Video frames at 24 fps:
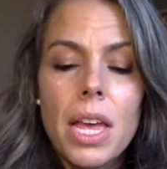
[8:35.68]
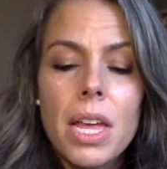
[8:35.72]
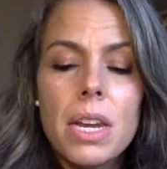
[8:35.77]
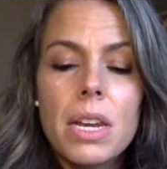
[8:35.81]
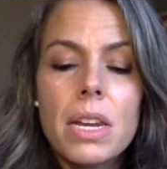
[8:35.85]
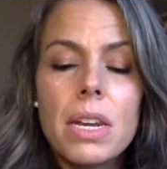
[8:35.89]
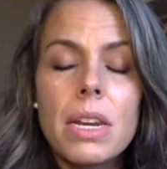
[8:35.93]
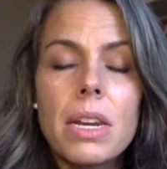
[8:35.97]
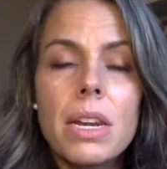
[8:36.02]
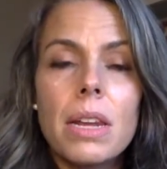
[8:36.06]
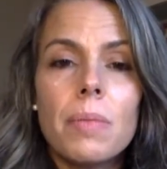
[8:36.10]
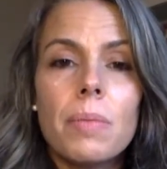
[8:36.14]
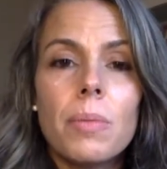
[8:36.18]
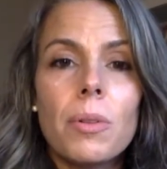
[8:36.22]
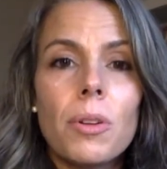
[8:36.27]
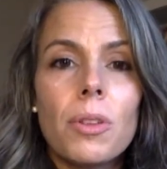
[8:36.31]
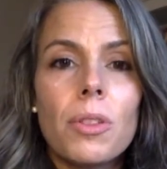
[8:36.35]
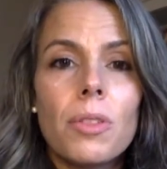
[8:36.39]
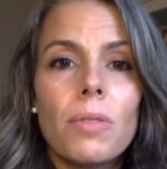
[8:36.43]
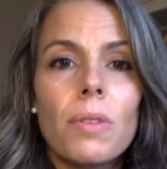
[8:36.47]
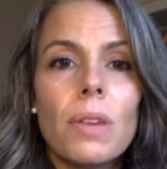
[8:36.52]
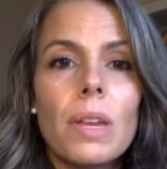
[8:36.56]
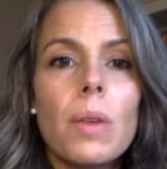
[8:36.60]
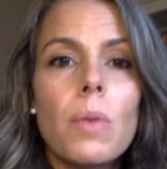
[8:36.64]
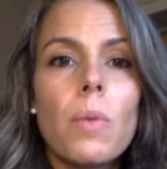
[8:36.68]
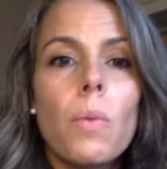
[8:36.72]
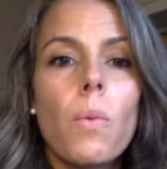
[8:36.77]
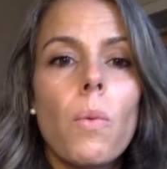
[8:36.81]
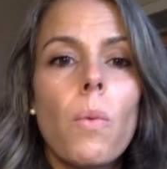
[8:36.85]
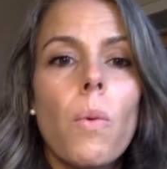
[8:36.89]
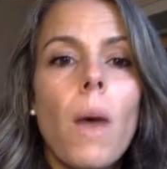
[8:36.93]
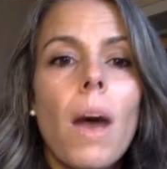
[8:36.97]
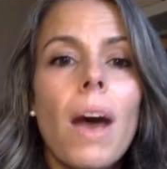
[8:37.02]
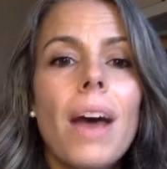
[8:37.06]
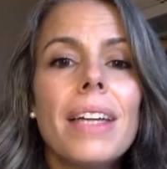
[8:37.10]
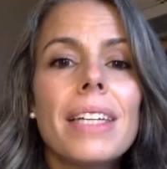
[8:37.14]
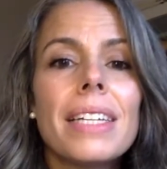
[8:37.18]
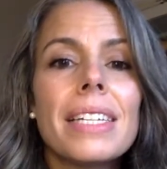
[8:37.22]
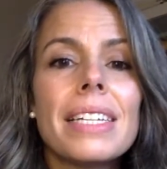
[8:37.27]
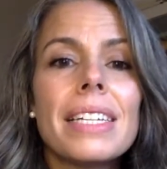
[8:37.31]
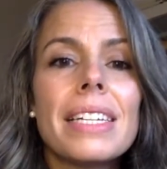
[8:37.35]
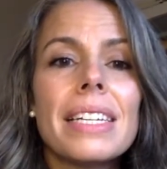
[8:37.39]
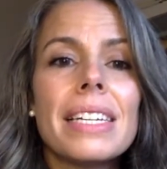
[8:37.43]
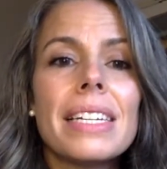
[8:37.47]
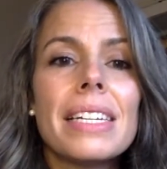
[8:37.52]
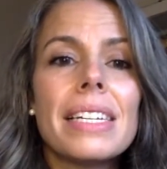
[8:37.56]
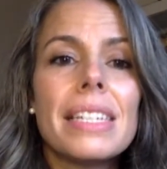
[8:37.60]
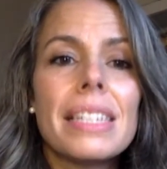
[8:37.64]
Number three, what
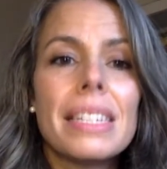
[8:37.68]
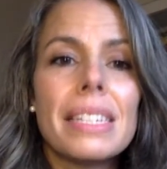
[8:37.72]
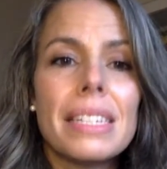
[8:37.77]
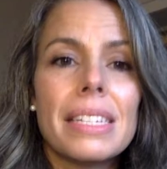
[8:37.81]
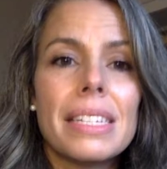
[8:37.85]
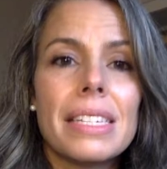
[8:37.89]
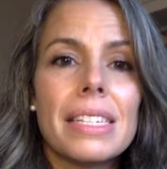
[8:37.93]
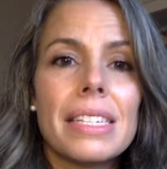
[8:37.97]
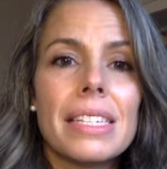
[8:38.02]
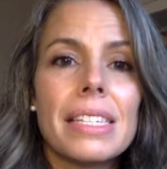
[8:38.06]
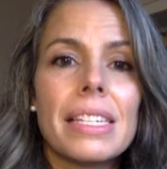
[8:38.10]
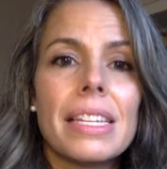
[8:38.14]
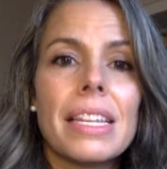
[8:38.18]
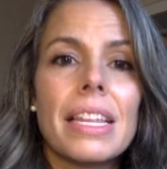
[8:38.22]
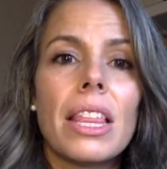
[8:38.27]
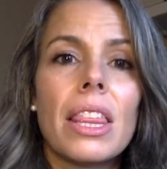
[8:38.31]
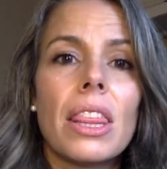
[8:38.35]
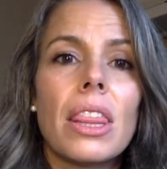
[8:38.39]
is